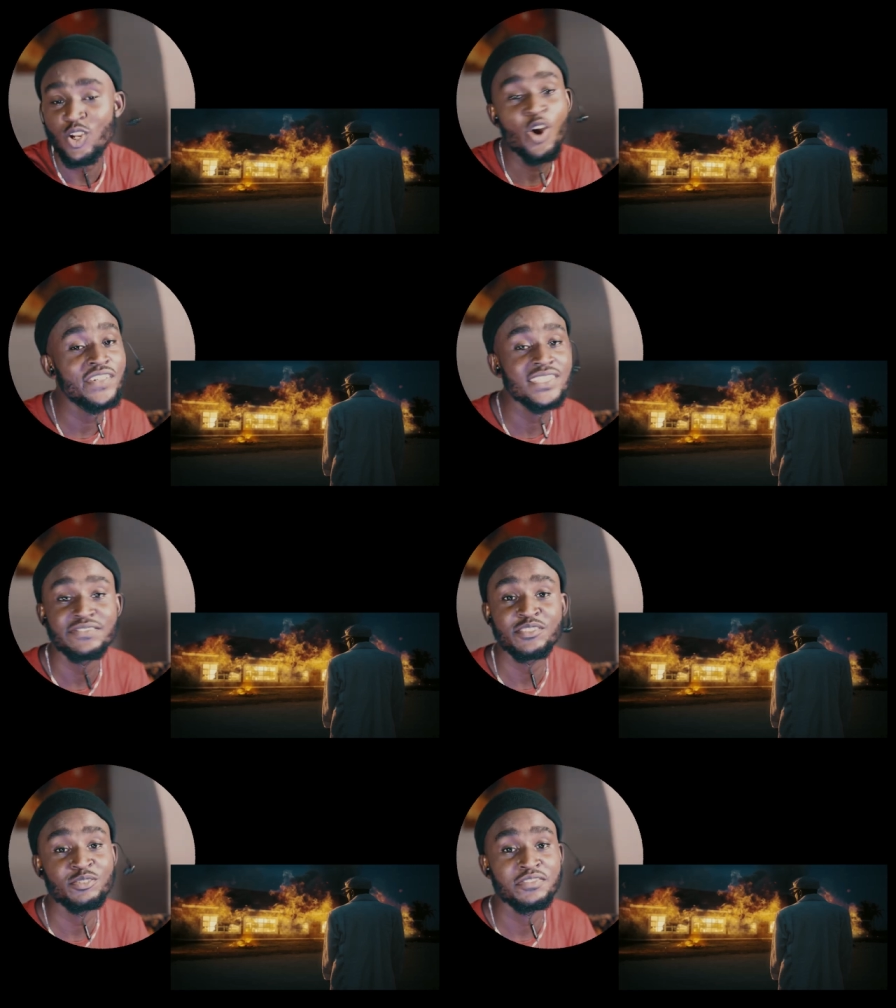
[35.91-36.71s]
all
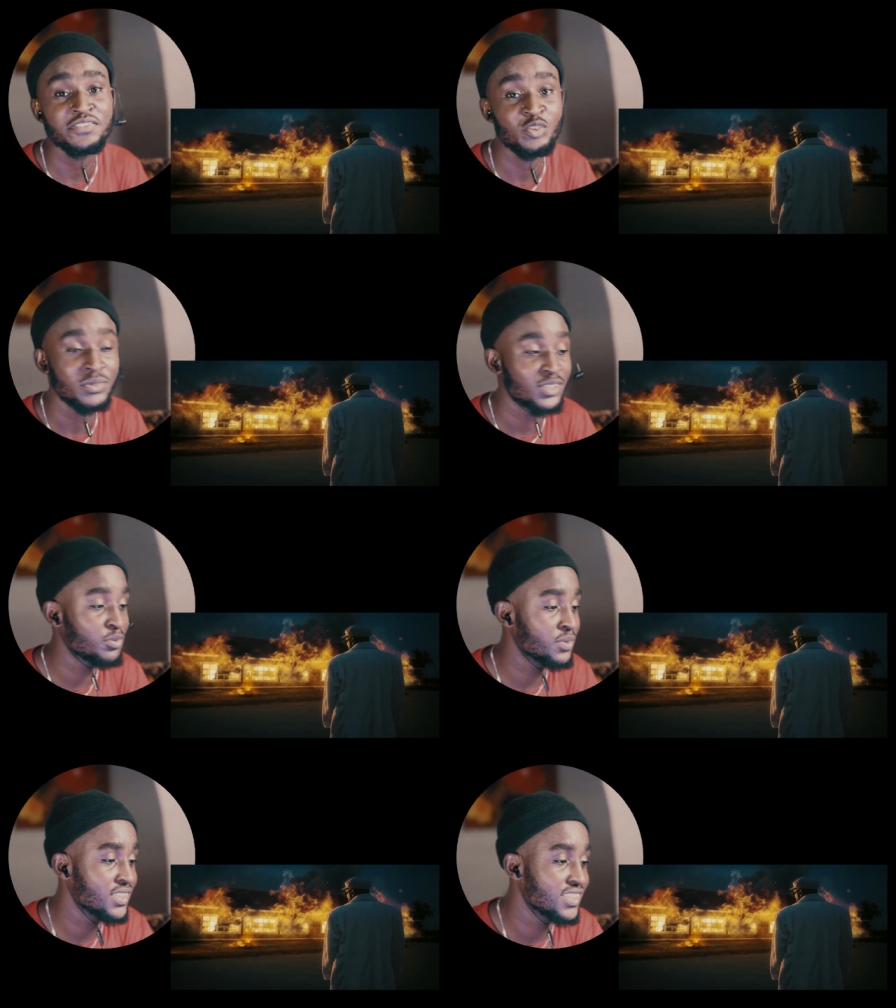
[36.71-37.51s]
this feels filmy
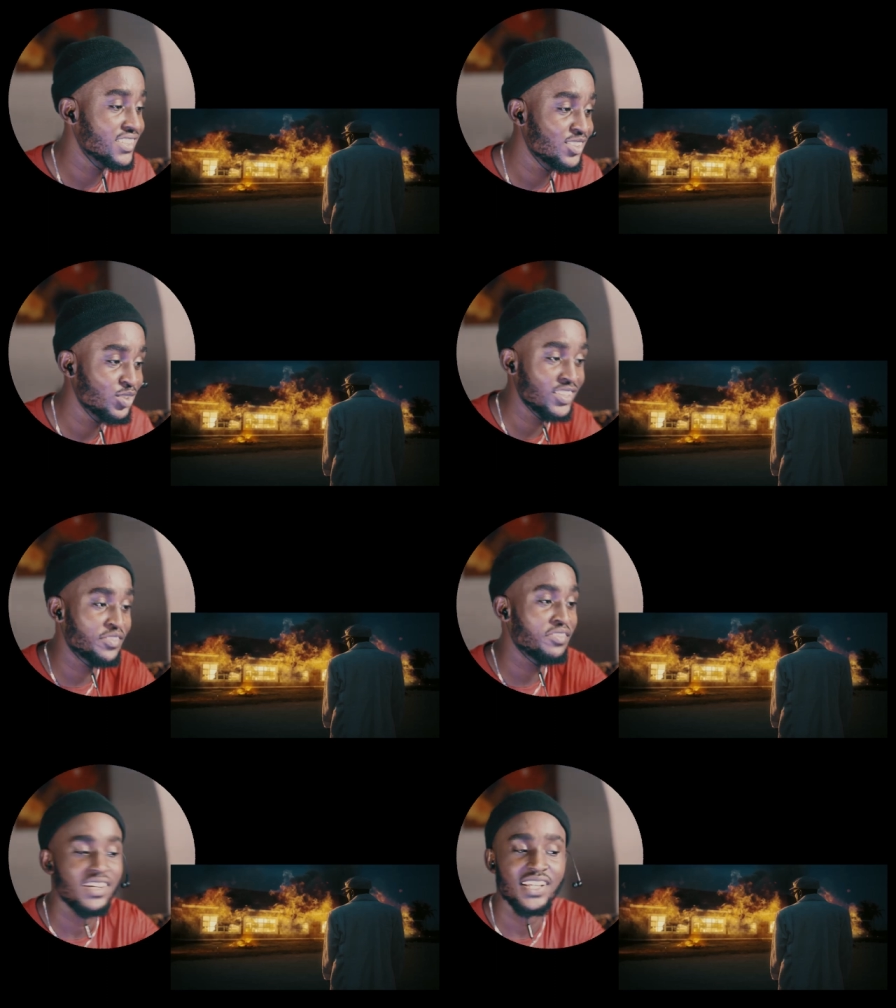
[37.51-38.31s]
to me. The
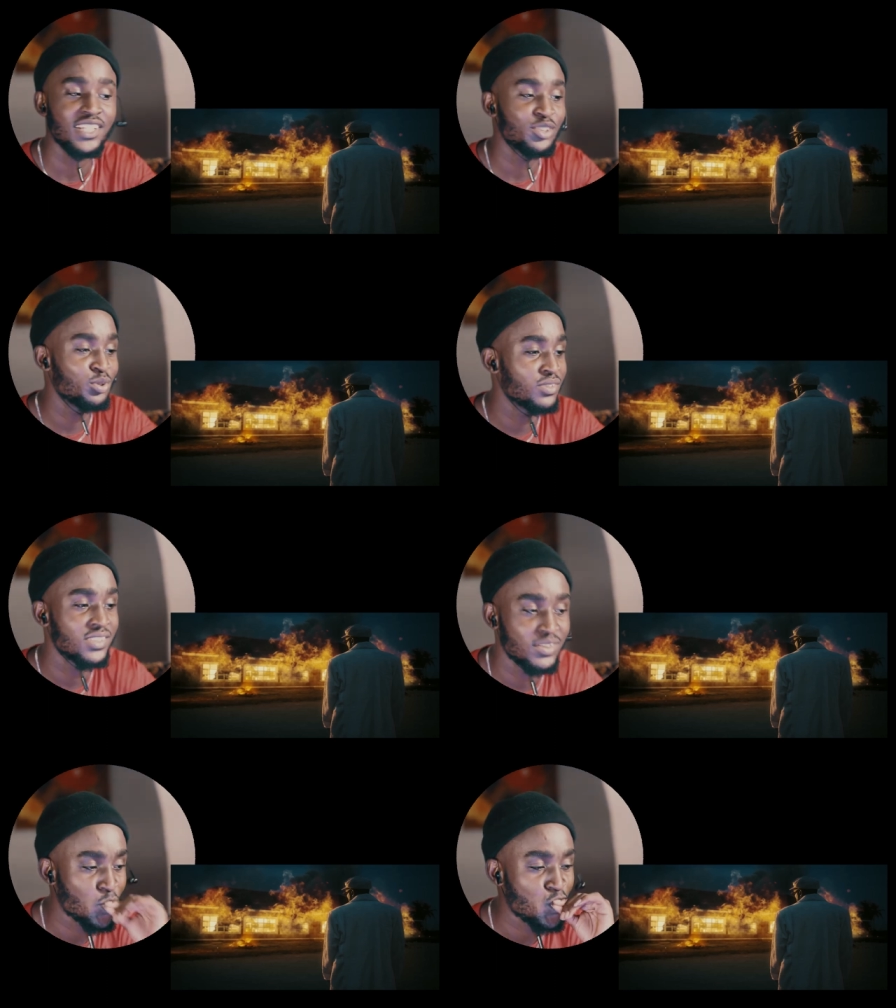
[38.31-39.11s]
fire and the whole
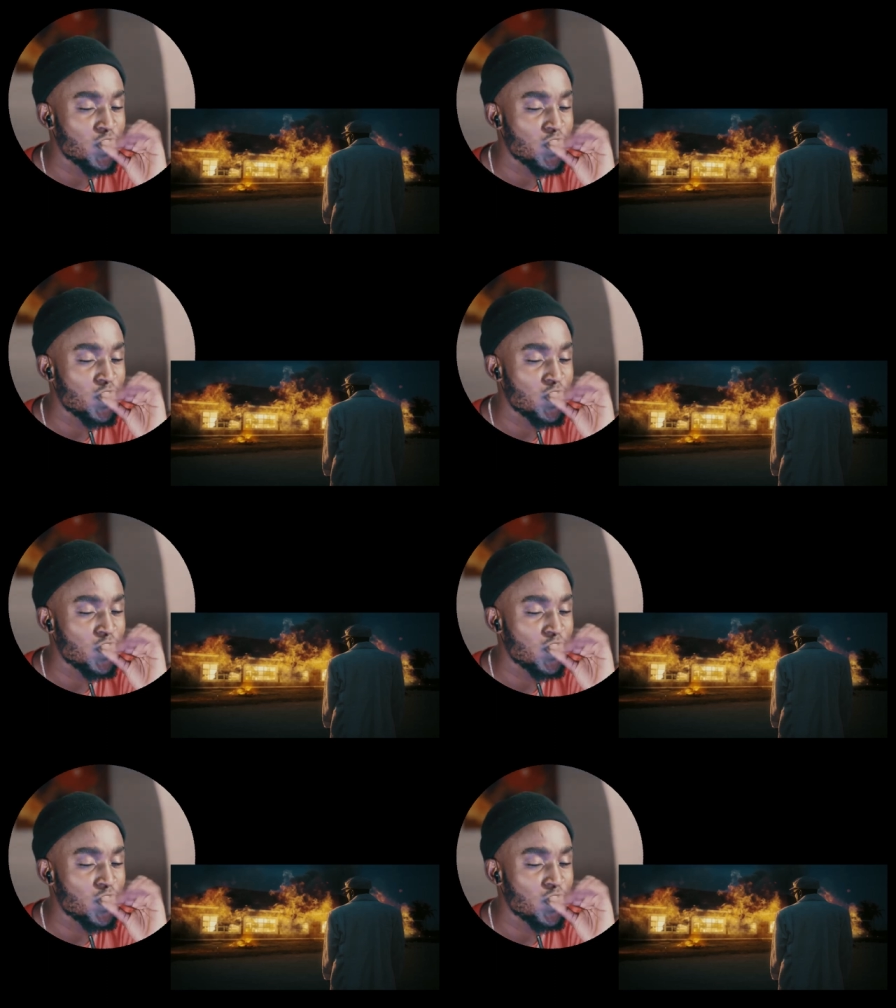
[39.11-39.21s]
thing.